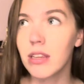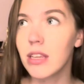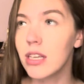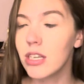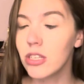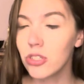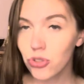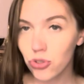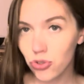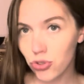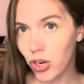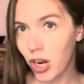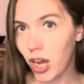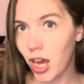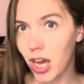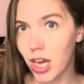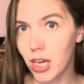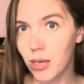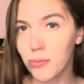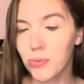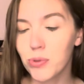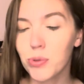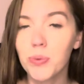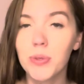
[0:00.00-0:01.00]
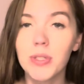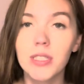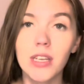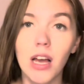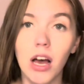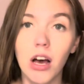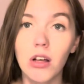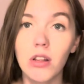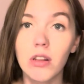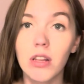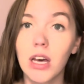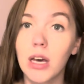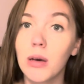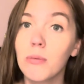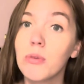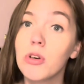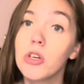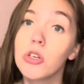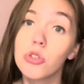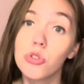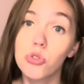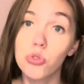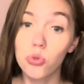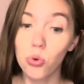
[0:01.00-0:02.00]
These tribes would tell them
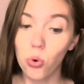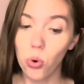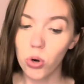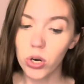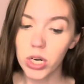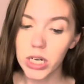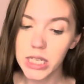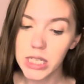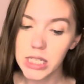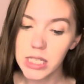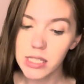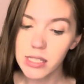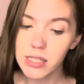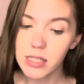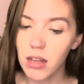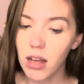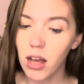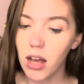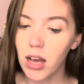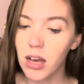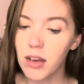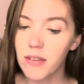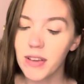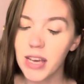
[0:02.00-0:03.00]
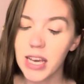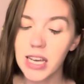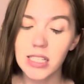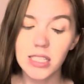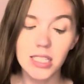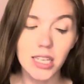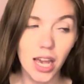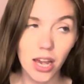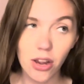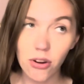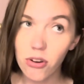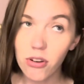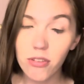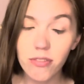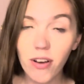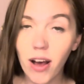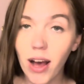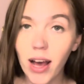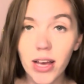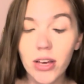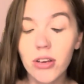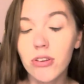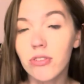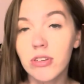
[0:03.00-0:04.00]
stories of a
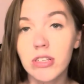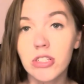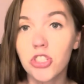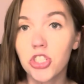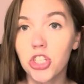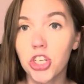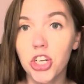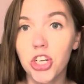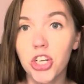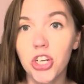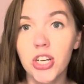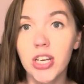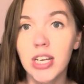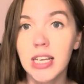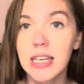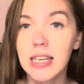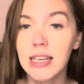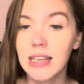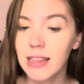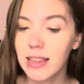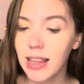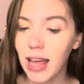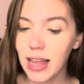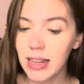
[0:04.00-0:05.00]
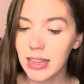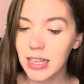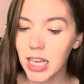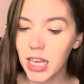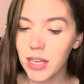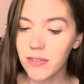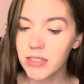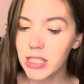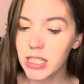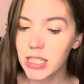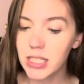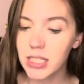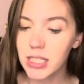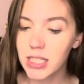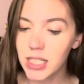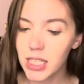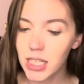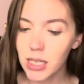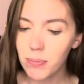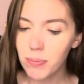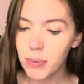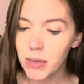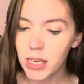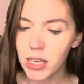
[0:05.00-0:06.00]
terrifying creature that lived
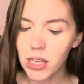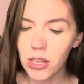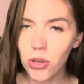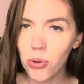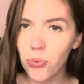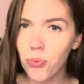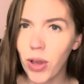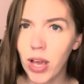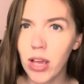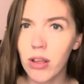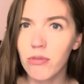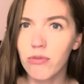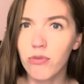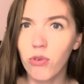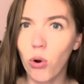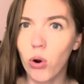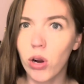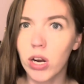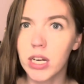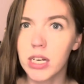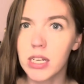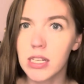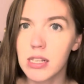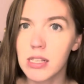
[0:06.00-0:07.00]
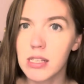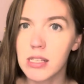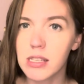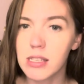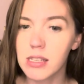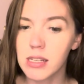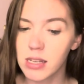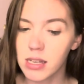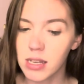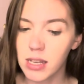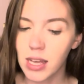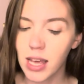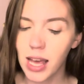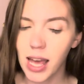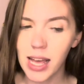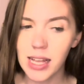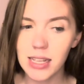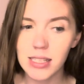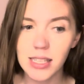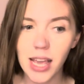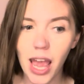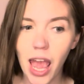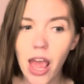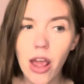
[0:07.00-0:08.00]
deep in the rainforest
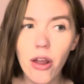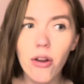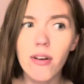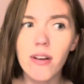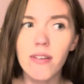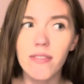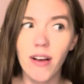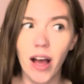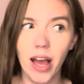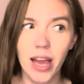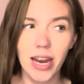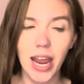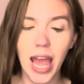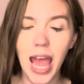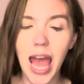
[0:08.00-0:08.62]
and terrified